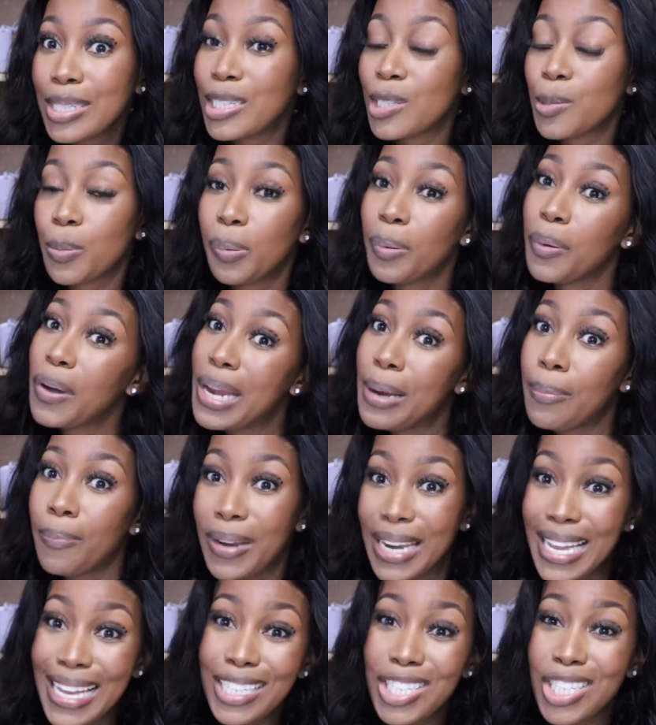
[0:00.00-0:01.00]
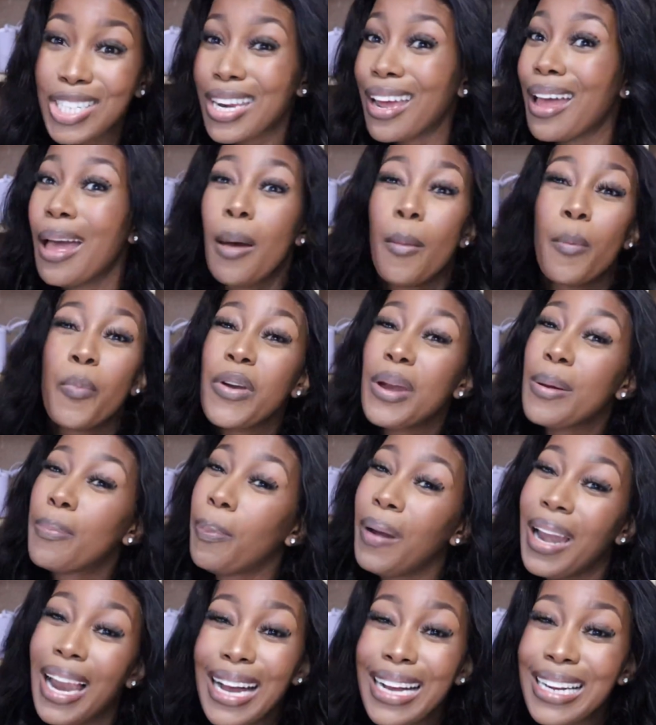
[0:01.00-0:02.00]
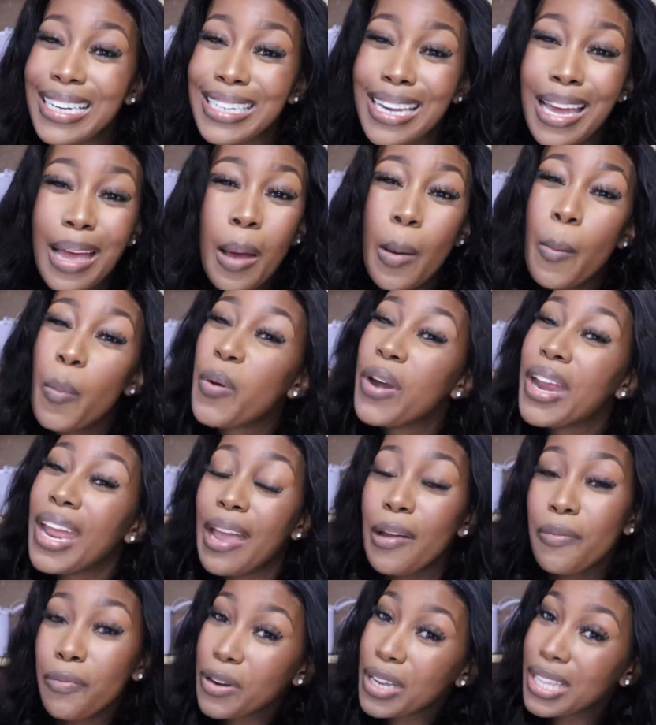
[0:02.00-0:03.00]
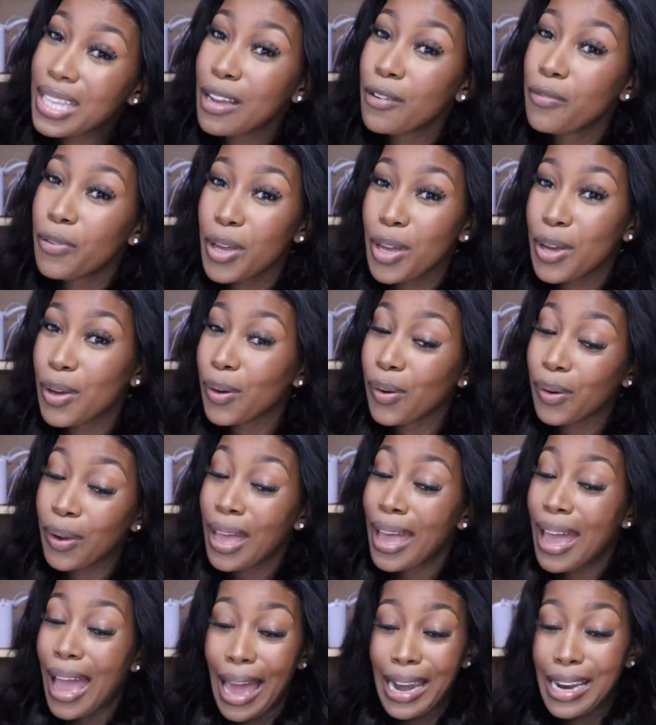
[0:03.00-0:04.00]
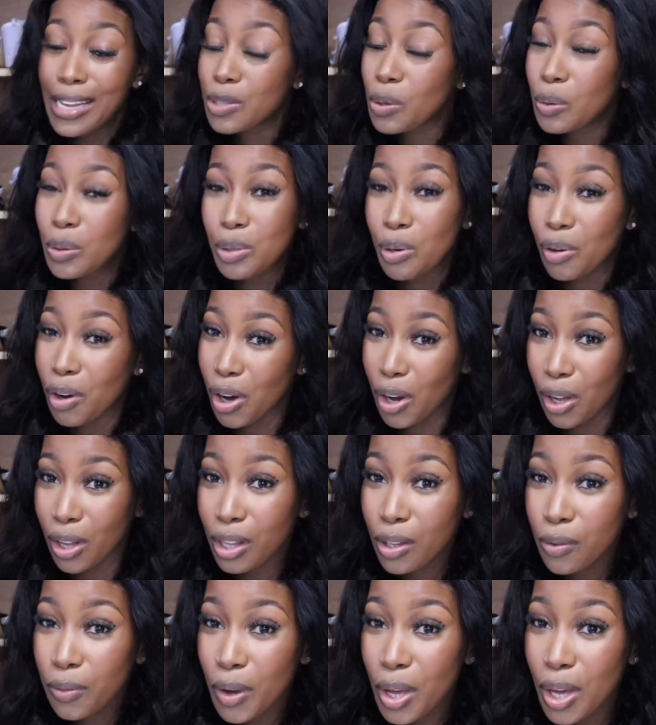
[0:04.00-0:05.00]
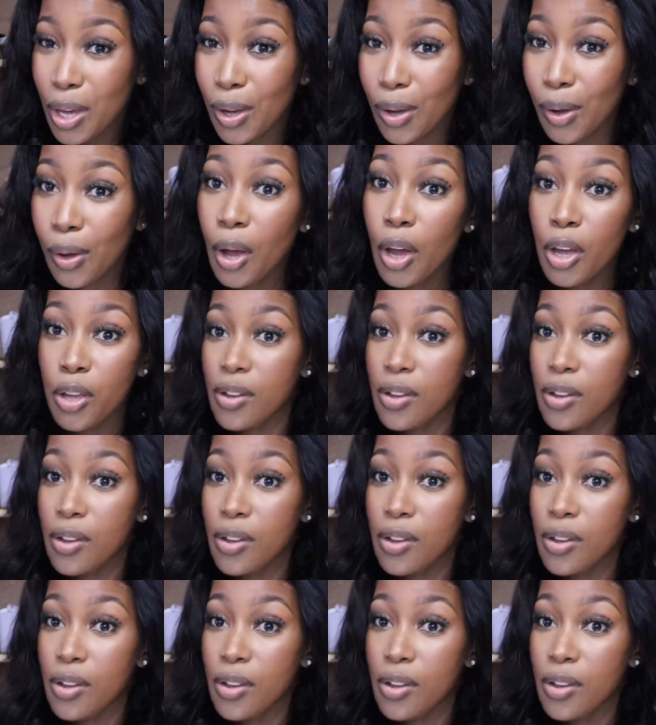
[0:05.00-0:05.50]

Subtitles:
It's pre-bleached, pre-plucked, pre-everything for you, and it's also curled for you.